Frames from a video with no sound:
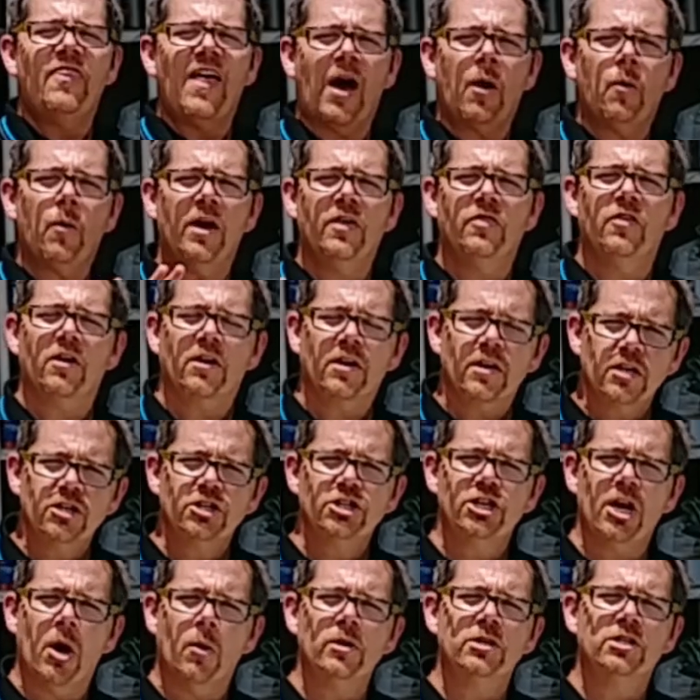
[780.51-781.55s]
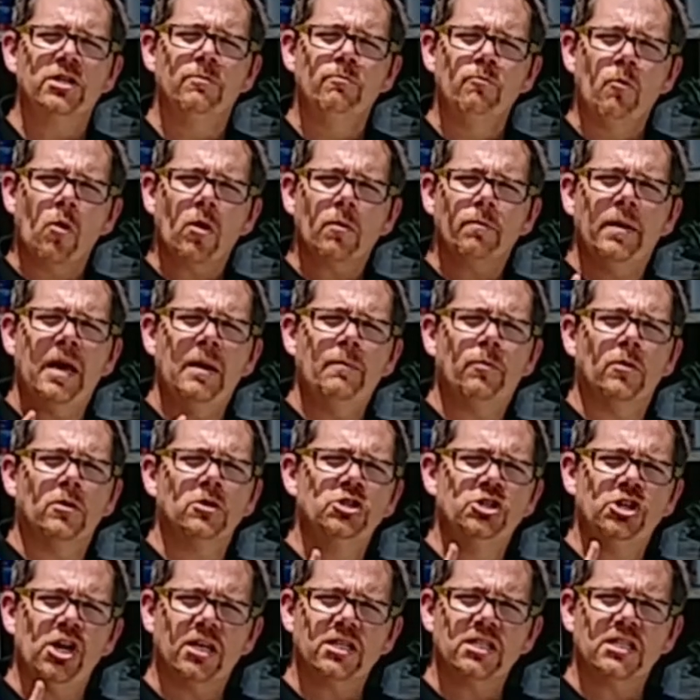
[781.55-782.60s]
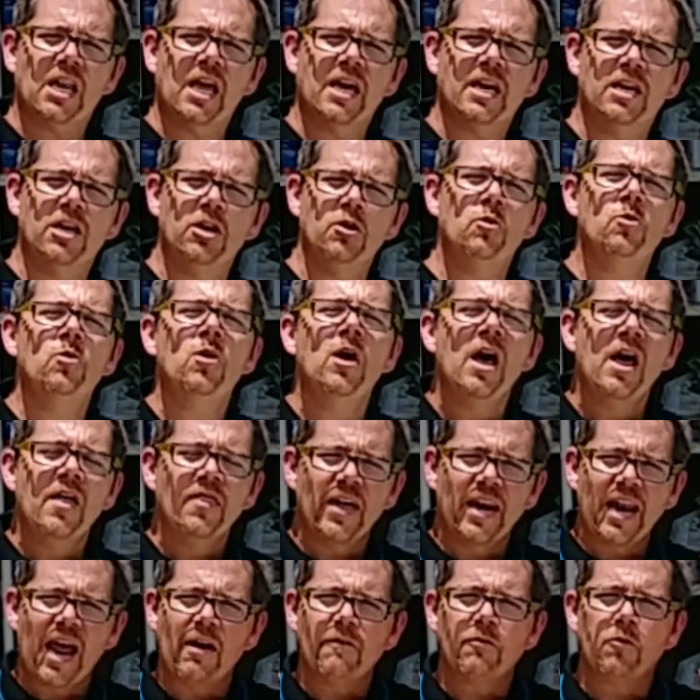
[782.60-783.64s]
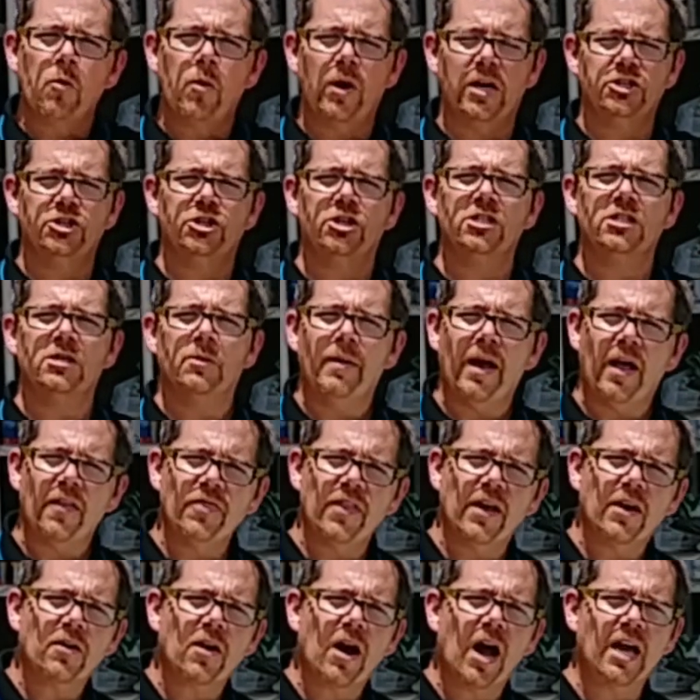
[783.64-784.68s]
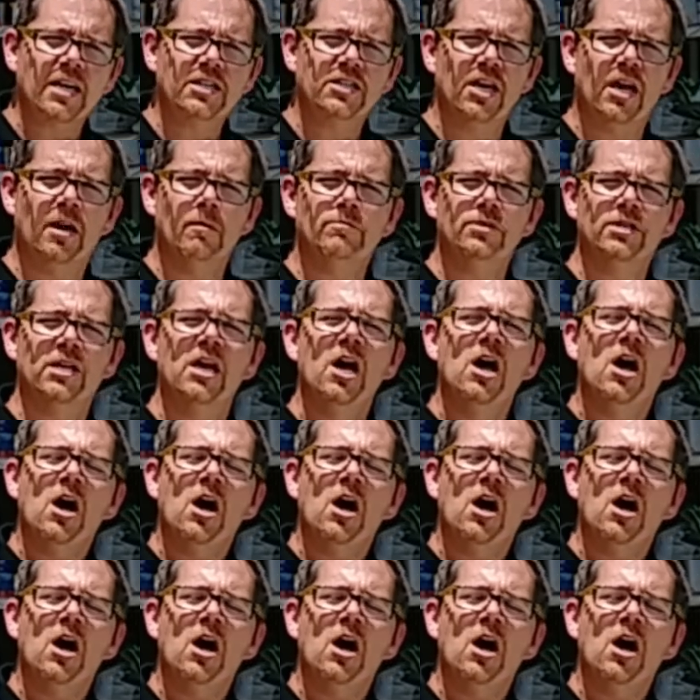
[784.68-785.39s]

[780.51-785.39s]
That way they're going to show it to more people just like you that have questions about their hot tubs.